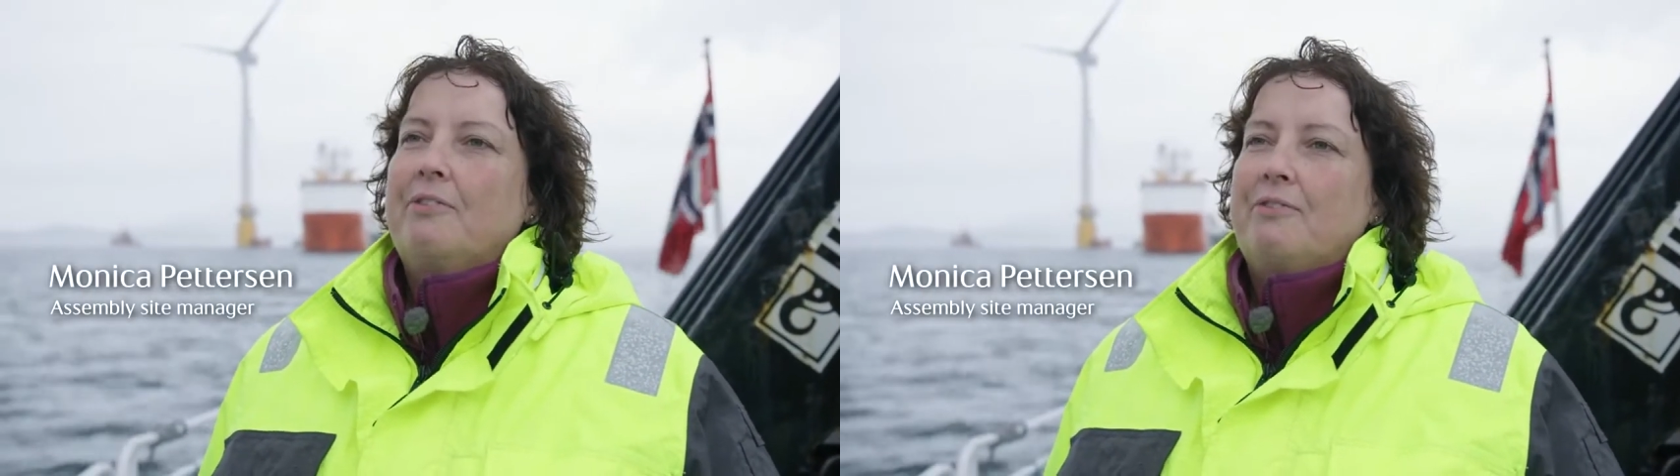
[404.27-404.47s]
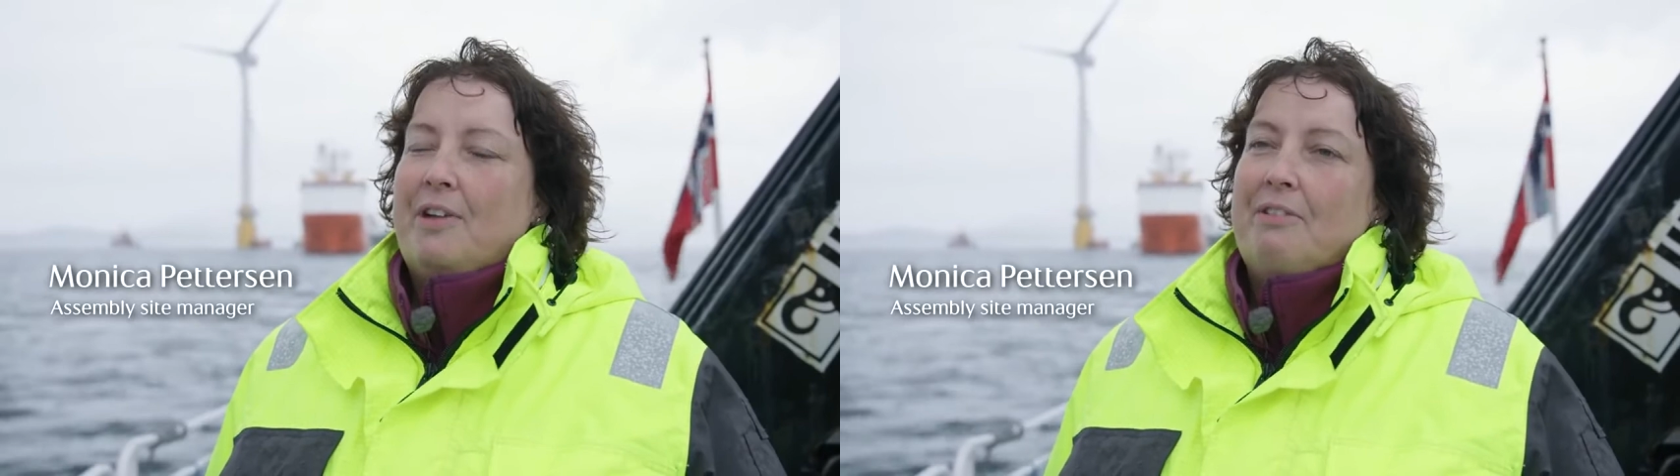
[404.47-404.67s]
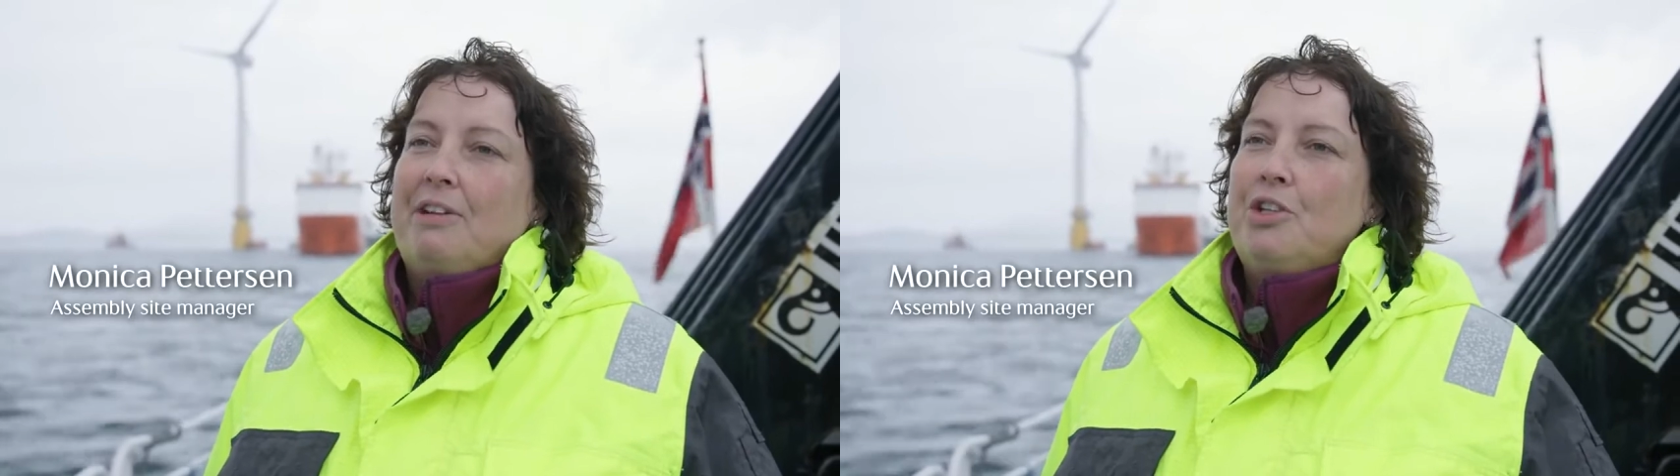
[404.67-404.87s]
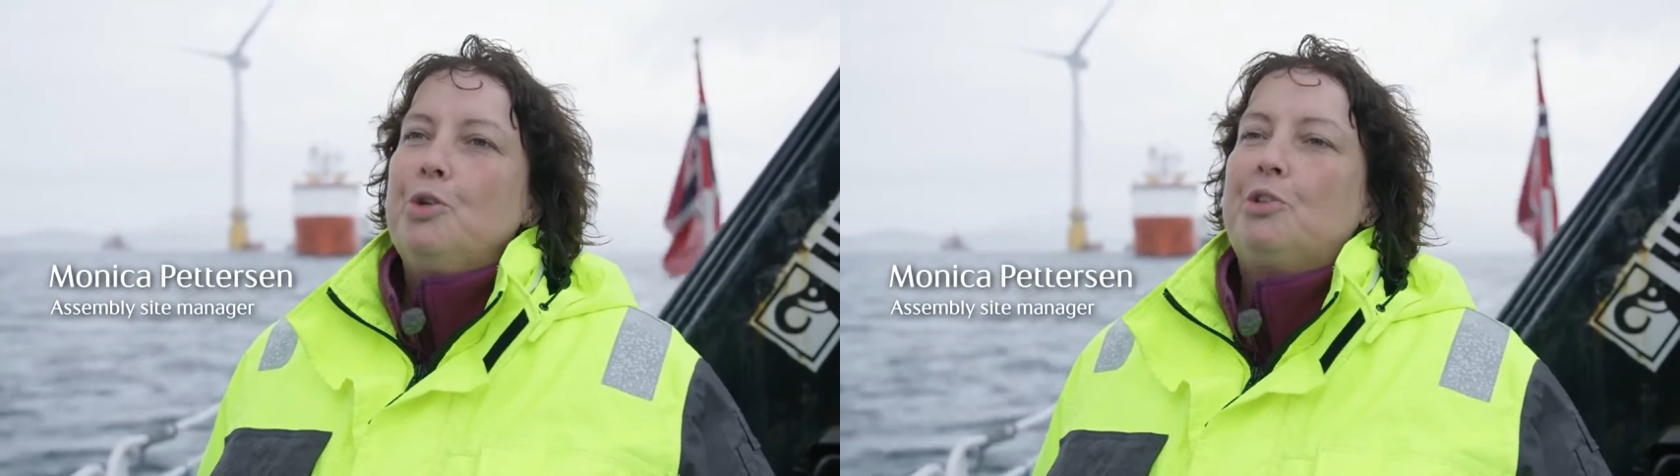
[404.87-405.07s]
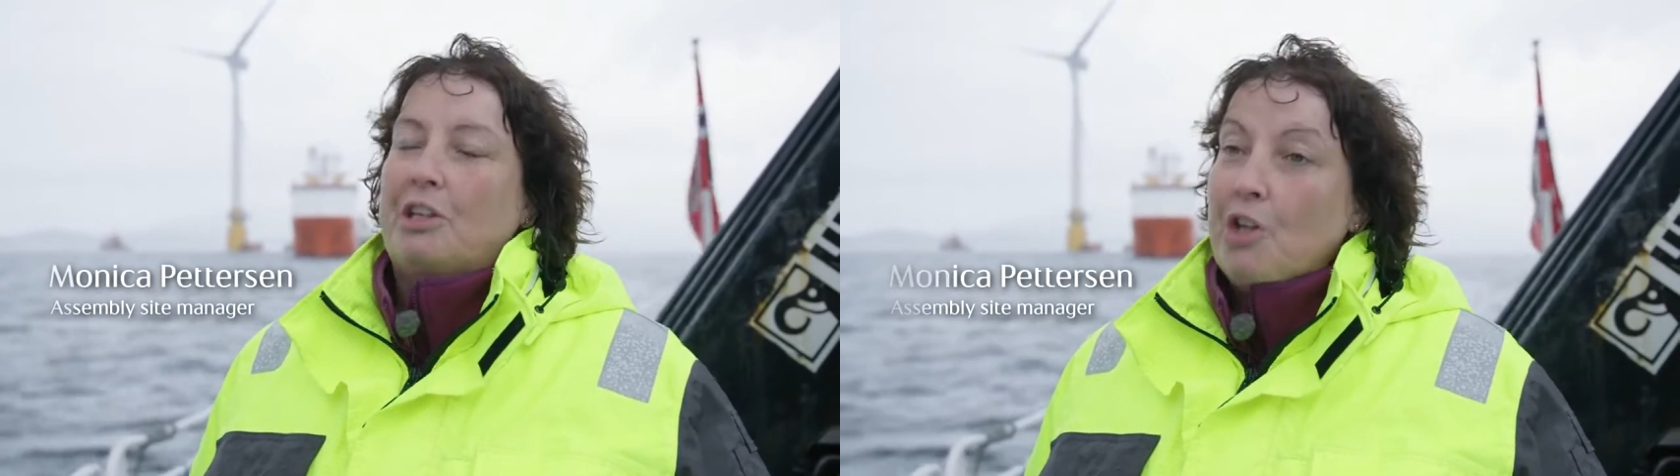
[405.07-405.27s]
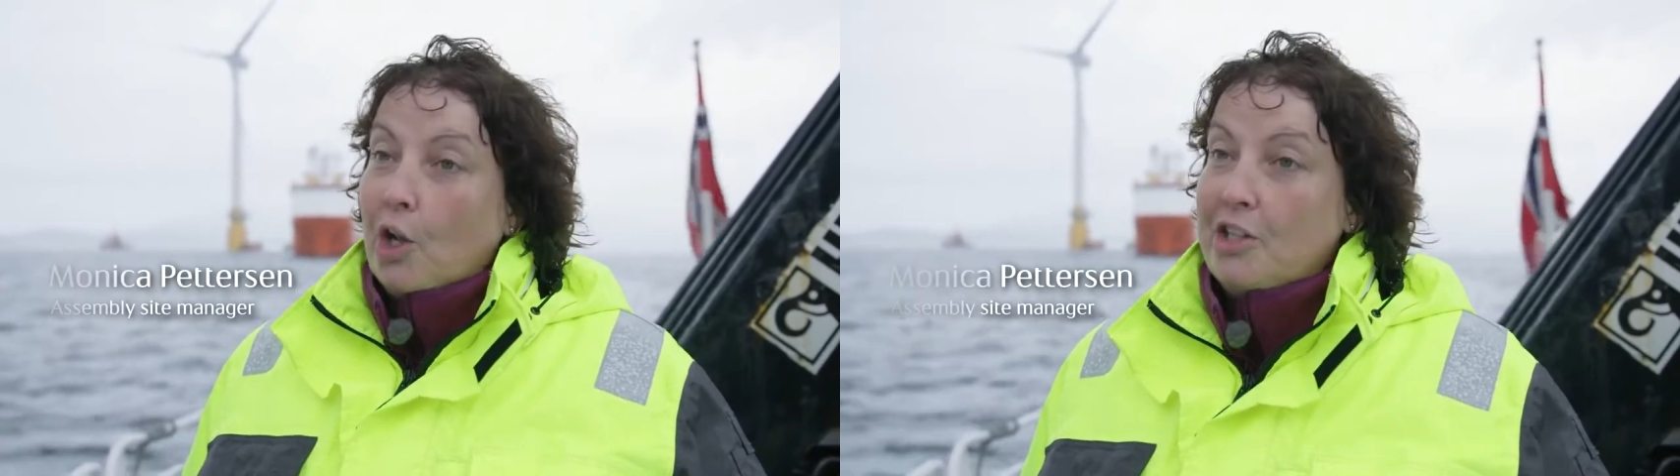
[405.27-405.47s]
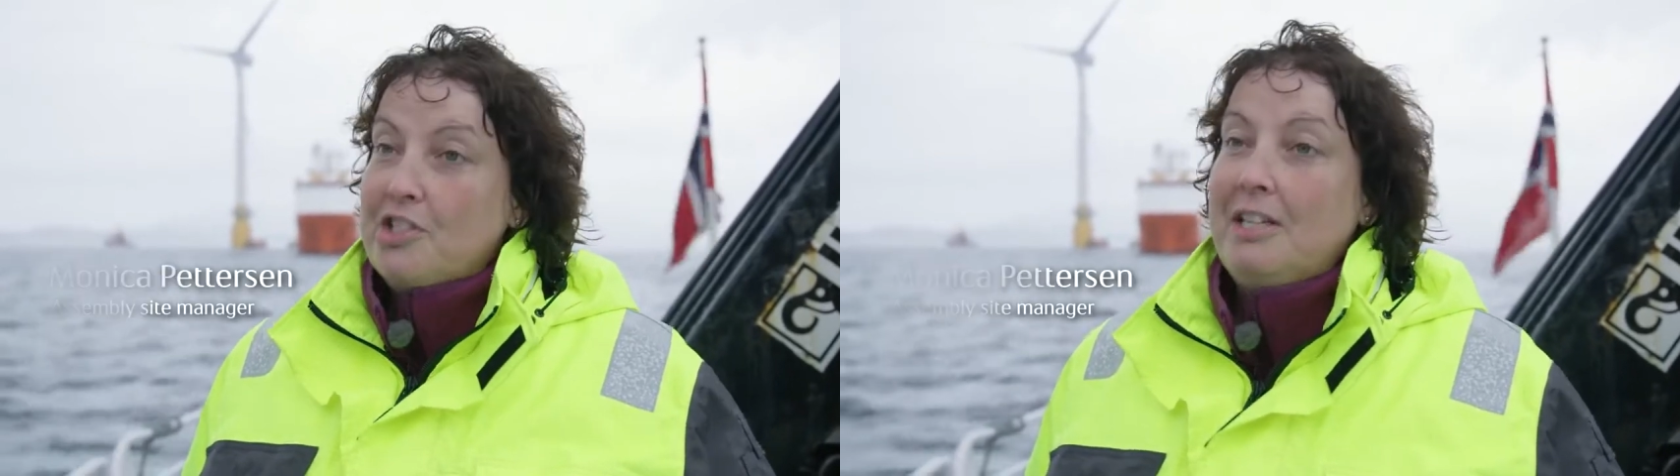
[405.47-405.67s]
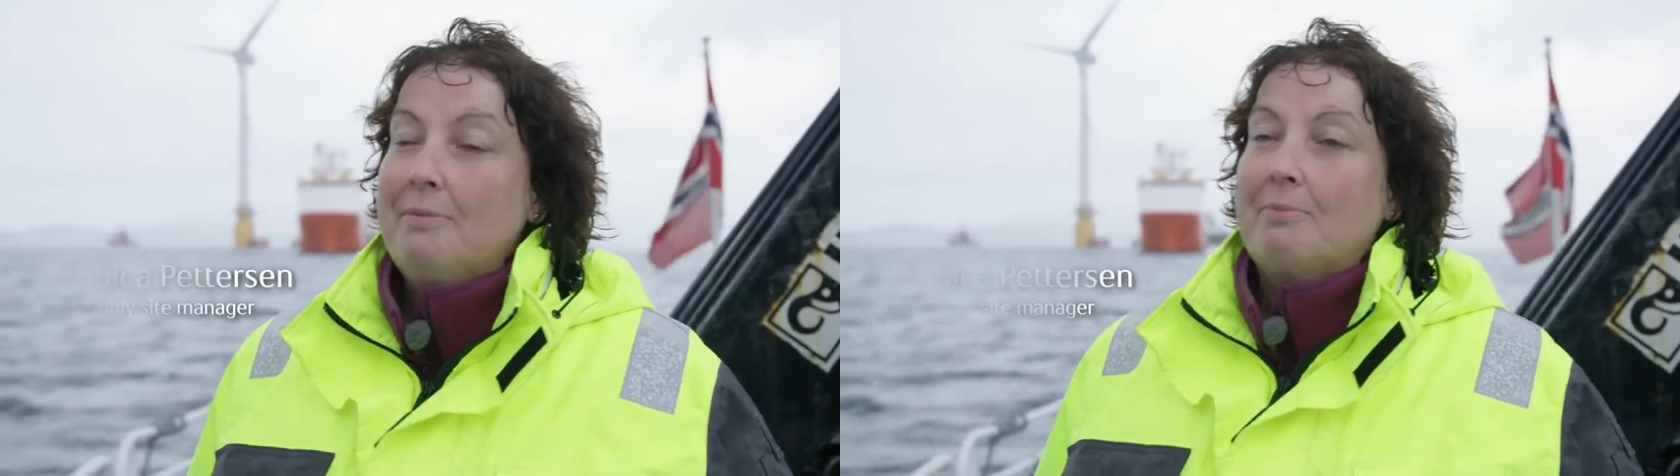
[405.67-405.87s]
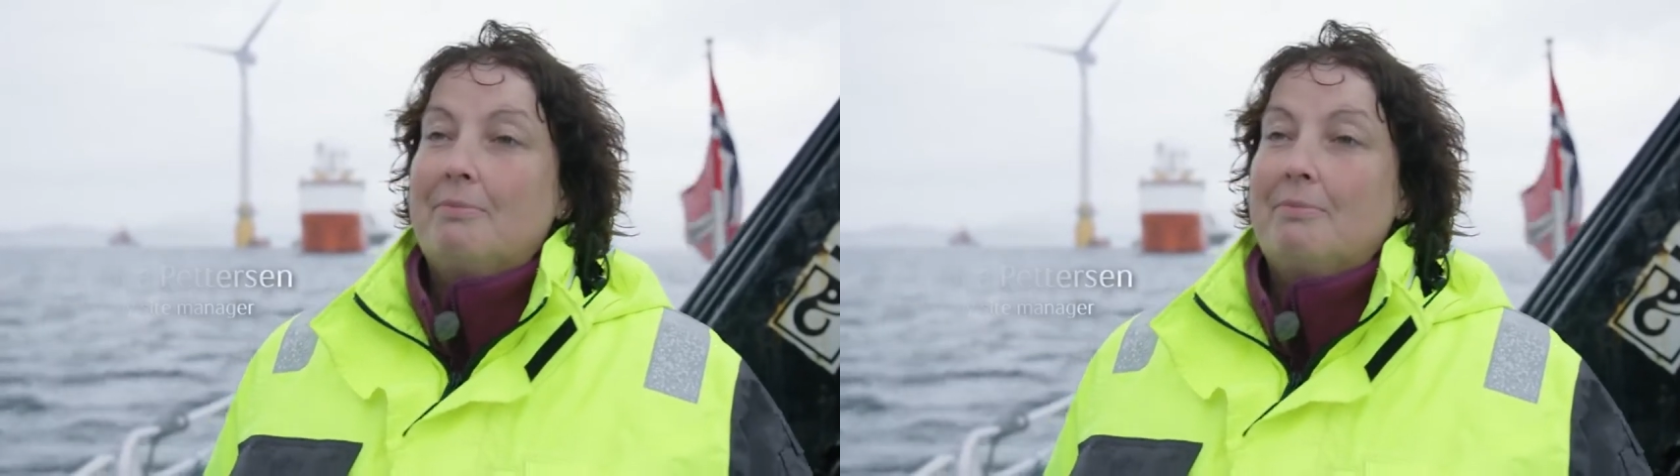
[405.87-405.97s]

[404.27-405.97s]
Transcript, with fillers: very new technology,